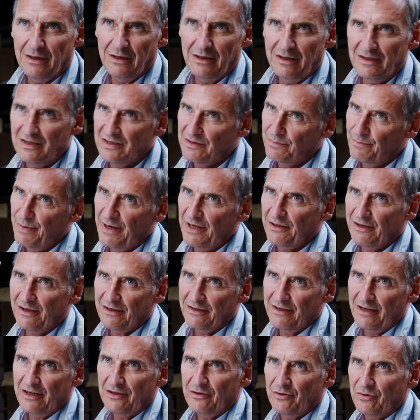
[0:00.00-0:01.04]
is better
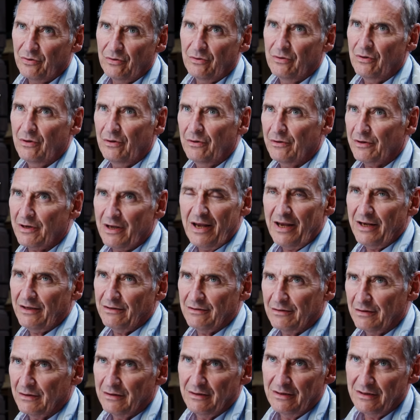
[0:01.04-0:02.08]
than to go right
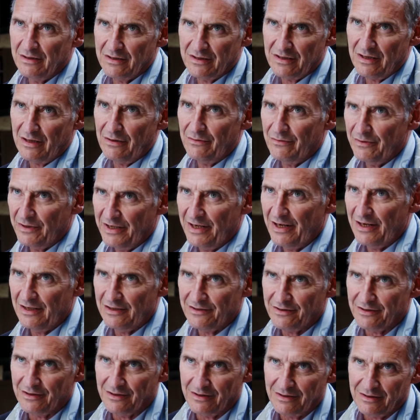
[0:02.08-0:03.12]
in someone
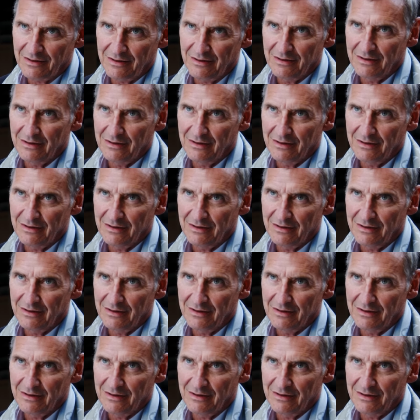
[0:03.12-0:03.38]
else's.